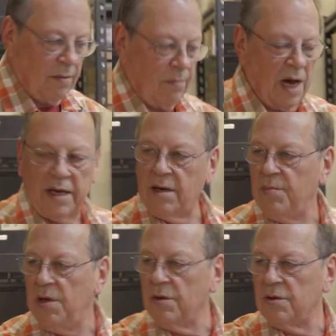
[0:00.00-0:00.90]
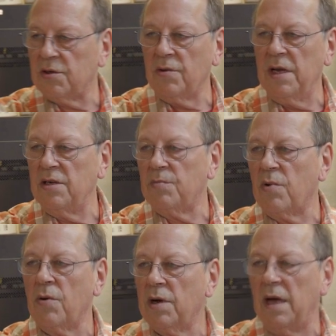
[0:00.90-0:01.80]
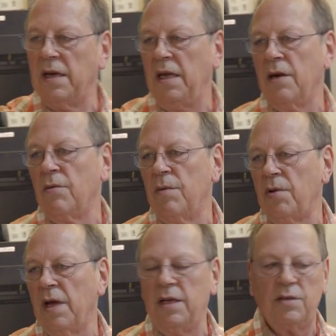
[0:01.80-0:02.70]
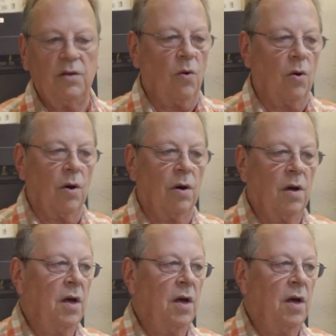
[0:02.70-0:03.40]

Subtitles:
my computer screen is broken, I need it replaced, or